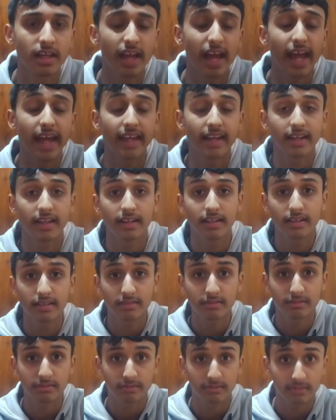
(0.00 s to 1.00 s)
And
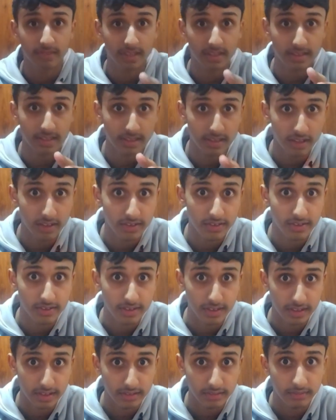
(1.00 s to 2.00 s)
there's another
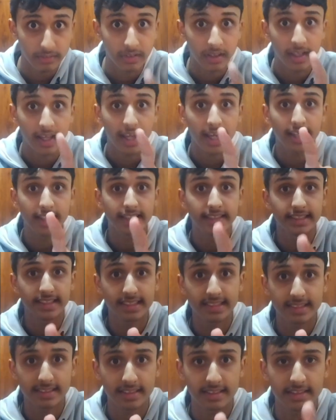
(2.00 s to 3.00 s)
thing.
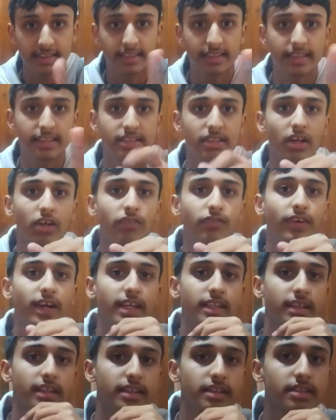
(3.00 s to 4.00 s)
Existence is not
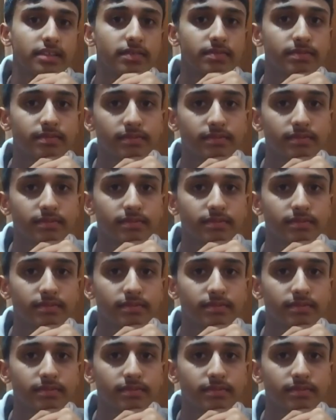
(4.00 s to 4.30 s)
finite.